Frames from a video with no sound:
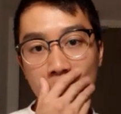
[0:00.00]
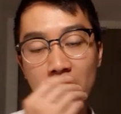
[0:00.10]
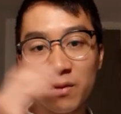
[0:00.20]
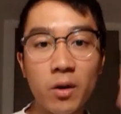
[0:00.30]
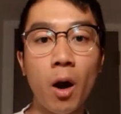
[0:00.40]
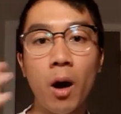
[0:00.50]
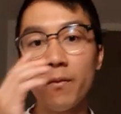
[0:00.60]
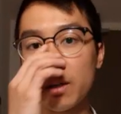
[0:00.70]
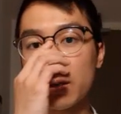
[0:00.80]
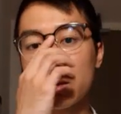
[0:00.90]
It's very
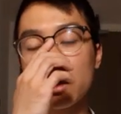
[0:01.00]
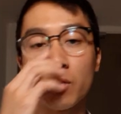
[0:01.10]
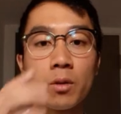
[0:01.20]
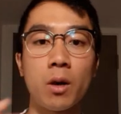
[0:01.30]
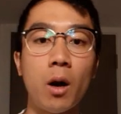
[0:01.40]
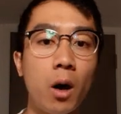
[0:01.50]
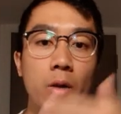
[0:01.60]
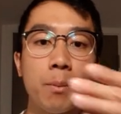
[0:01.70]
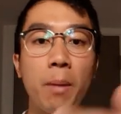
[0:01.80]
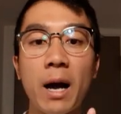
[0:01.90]
obvious. So
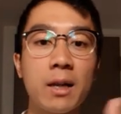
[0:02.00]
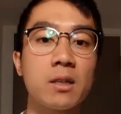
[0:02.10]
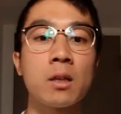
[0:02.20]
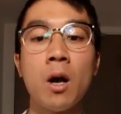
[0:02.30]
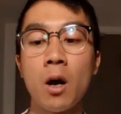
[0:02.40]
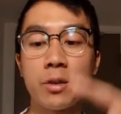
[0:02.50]
all the bias,